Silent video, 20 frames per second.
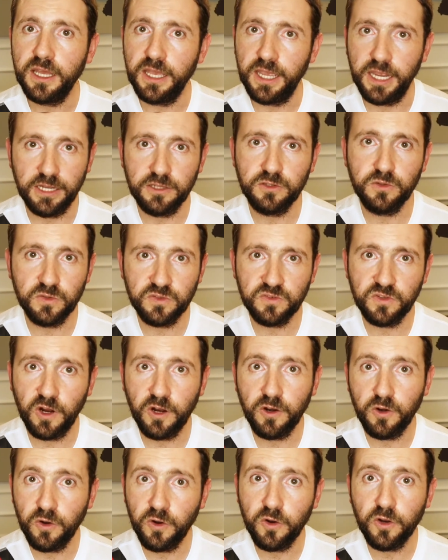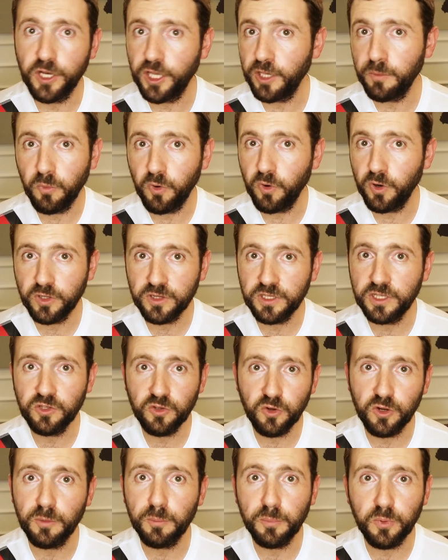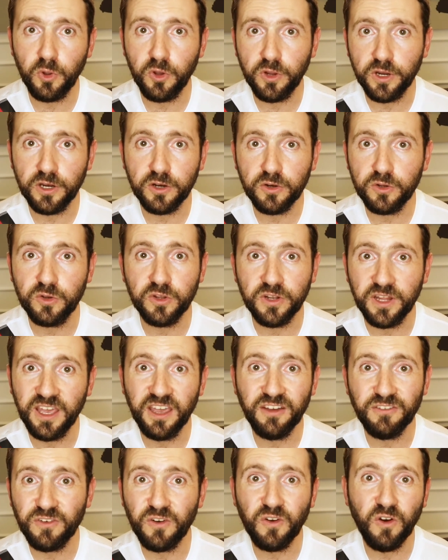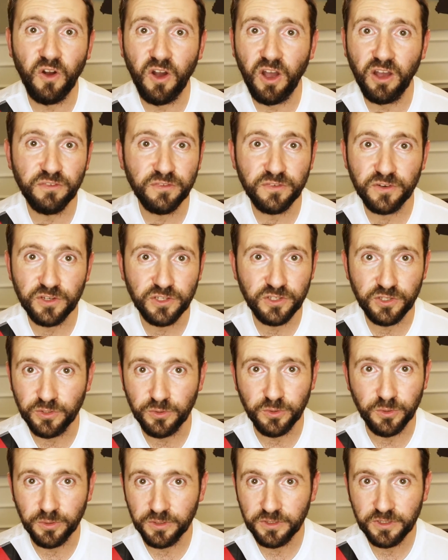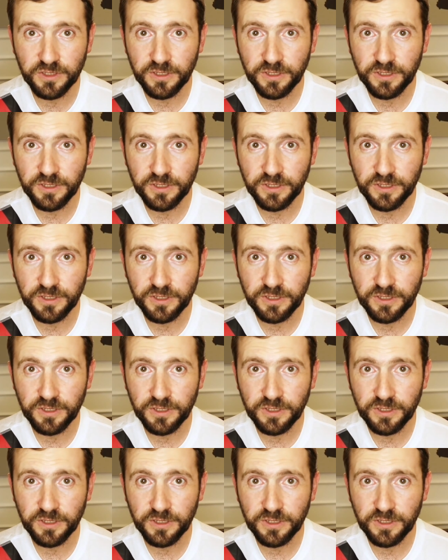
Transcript: and you start earning more than your employer could ever offer you.